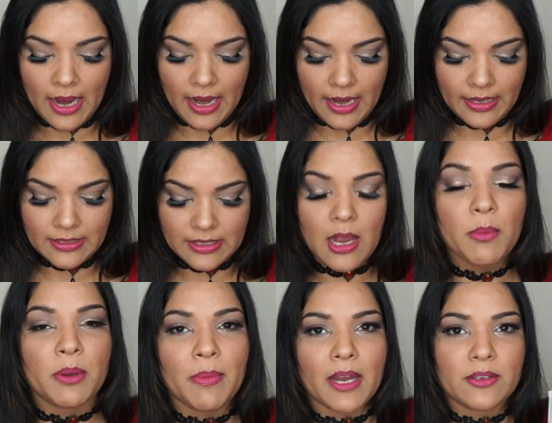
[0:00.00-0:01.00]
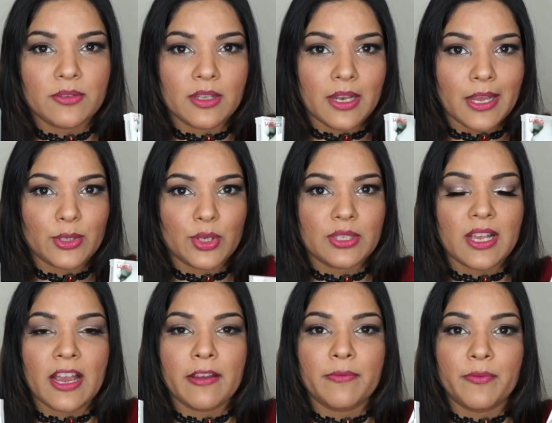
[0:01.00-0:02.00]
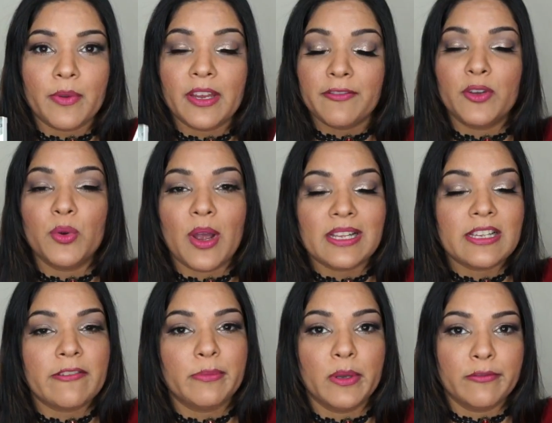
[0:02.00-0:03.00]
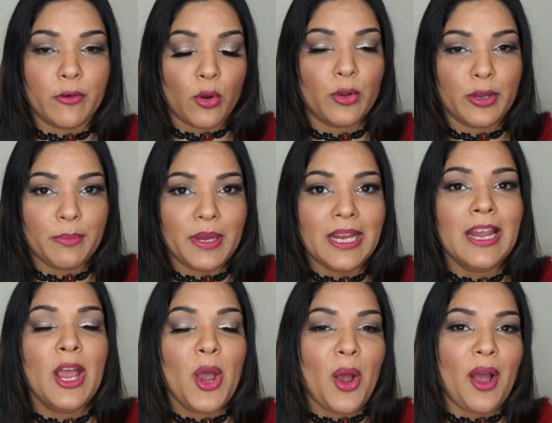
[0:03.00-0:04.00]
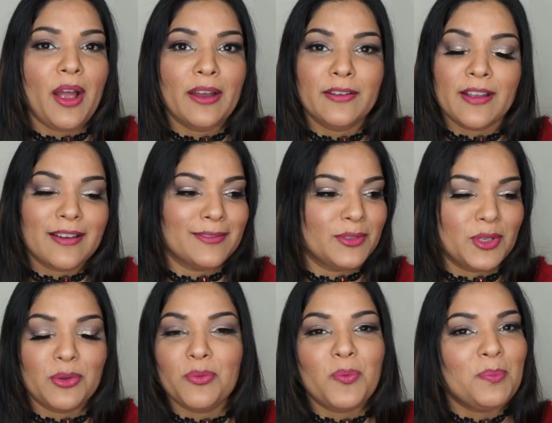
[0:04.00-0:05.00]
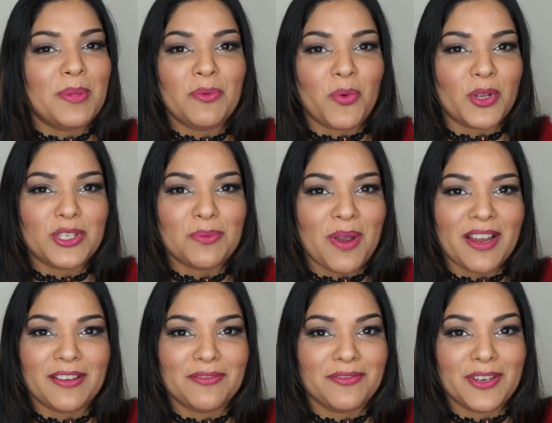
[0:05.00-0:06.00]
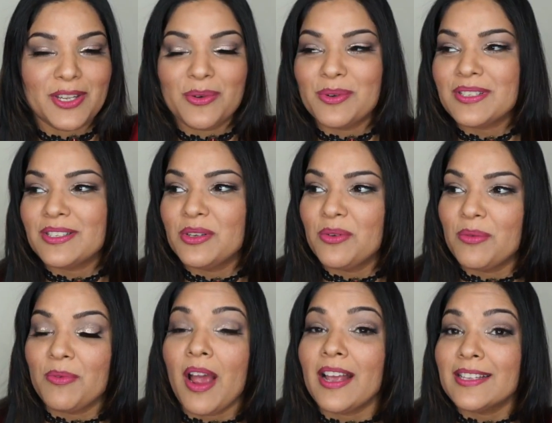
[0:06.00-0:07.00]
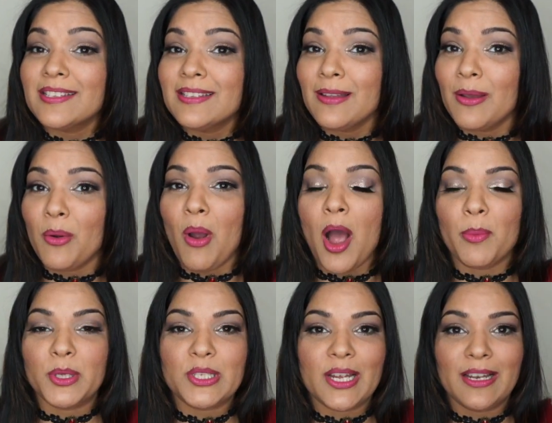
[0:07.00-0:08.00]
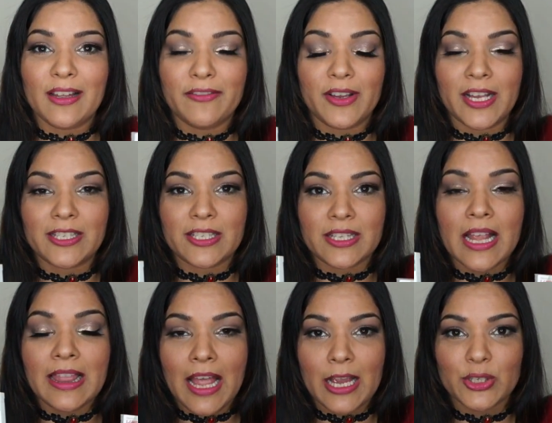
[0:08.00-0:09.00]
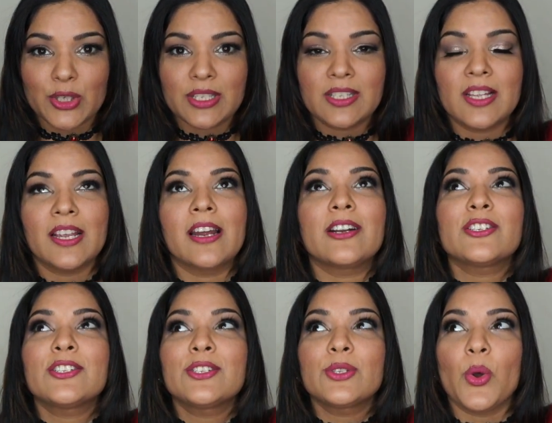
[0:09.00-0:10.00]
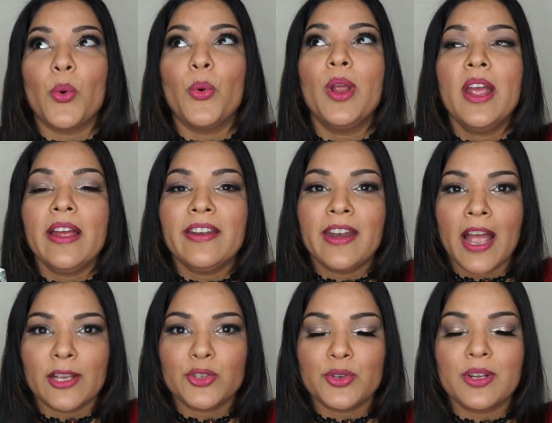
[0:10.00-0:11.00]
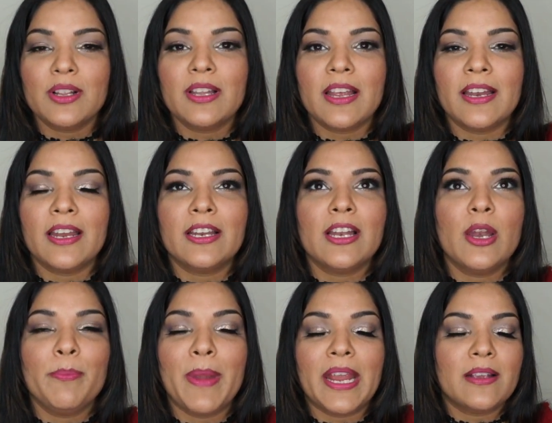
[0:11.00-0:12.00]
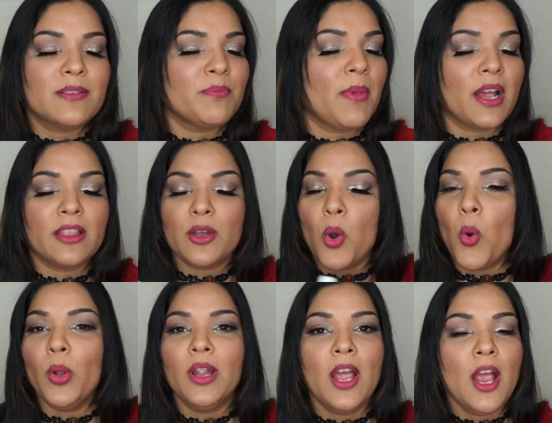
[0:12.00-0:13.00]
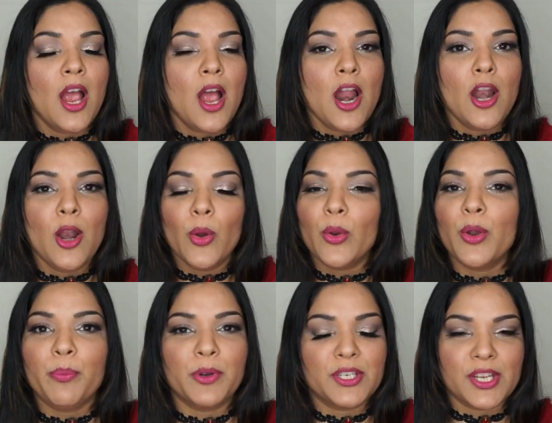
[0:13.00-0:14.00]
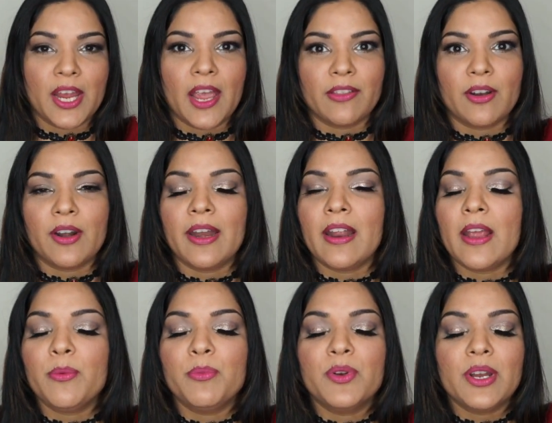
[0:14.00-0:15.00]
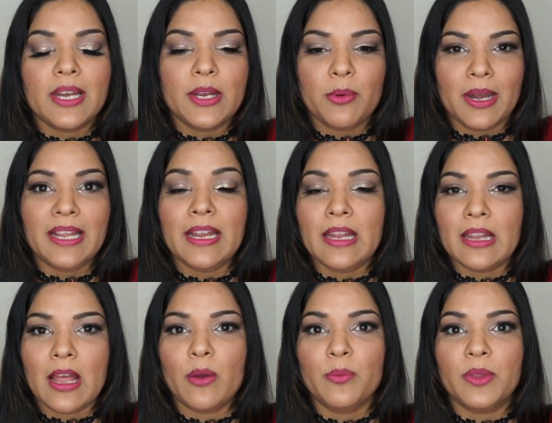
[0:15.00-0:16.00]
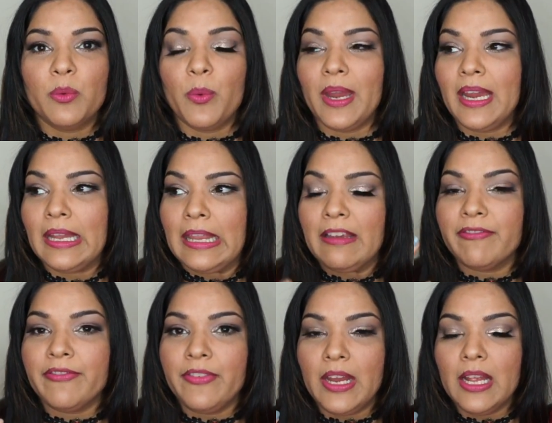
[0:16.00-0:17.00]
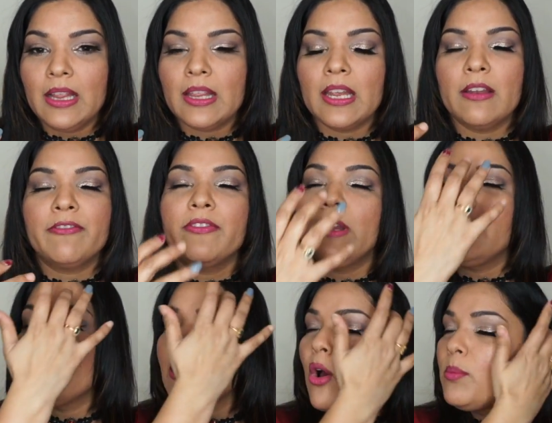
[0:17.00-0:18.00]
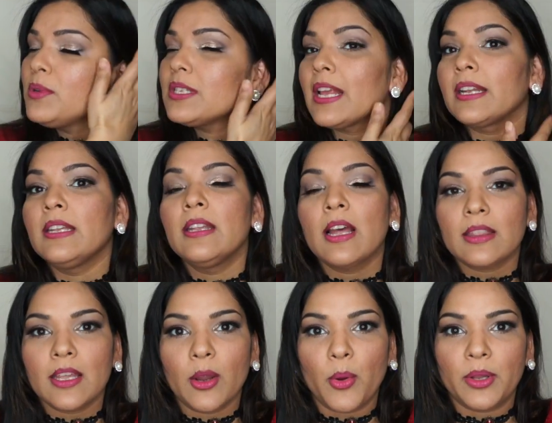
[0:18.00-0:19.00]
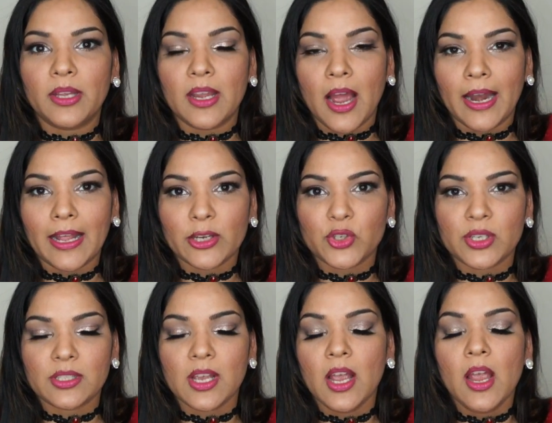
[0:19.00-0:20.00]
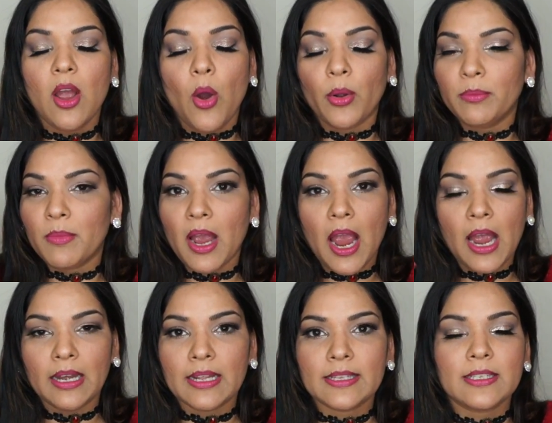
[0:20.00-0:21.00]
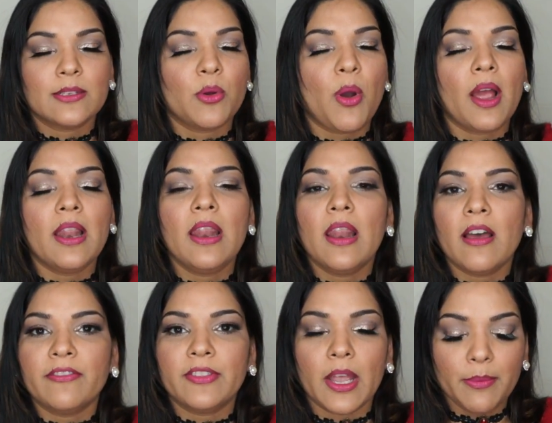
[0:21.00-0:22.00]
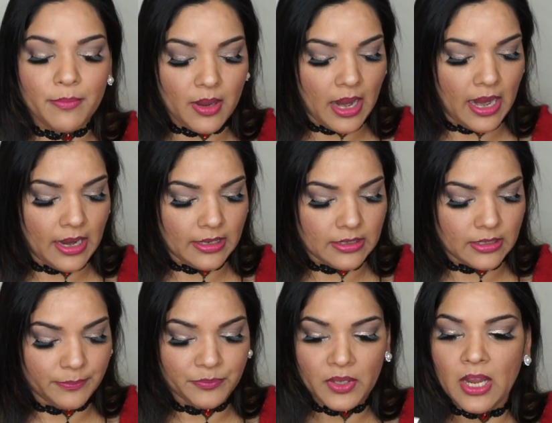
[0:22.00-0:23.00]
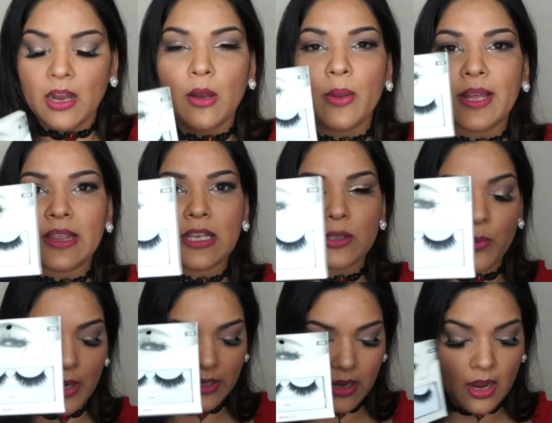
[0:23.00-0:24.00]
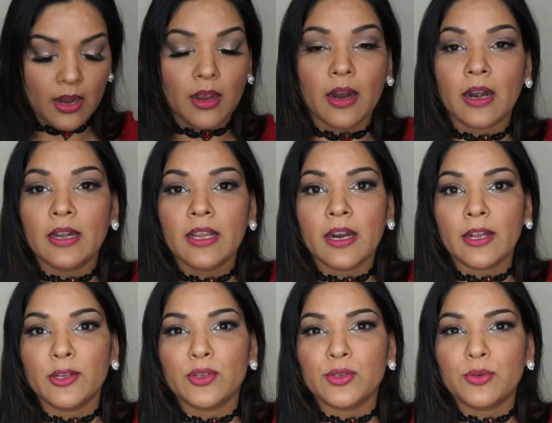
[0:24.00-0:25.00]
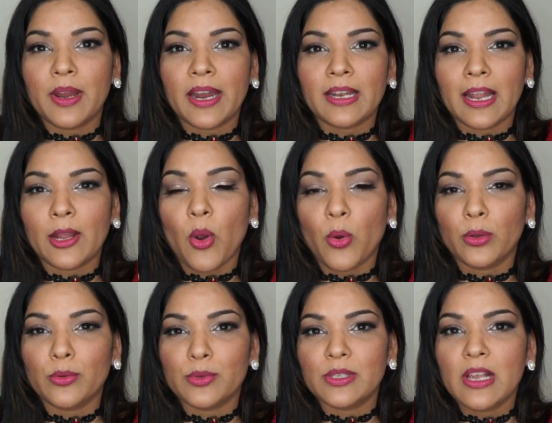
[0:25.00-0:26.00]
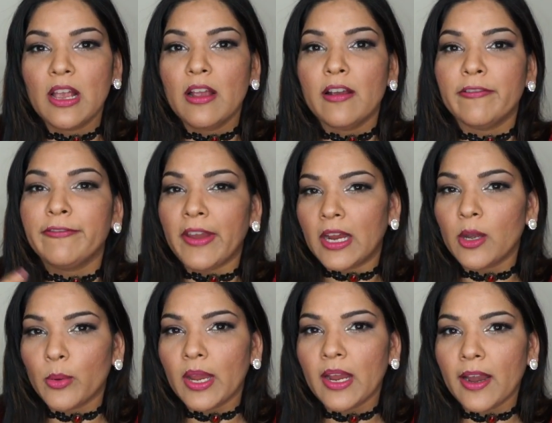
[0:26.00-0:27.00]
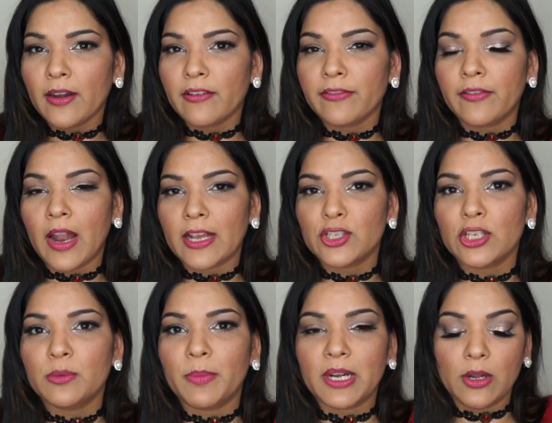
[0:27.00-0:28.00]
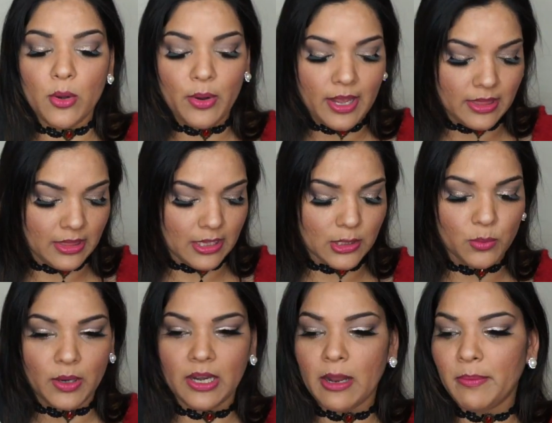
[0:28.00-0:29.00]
And coming back to the lashes, I, if you guys have been following me and um, you know, been watching my videos, you guys know how much I love Kiss Lashes. They are so natural and it makes my, the whole look put together, and I'm really really in love the way they feel. They feel almost like nothing on the eyelashes, on my eyelids, so I love them. And look at this one. Uh, earlier I used to get like all those fake looking kind of lashes, but look at this one.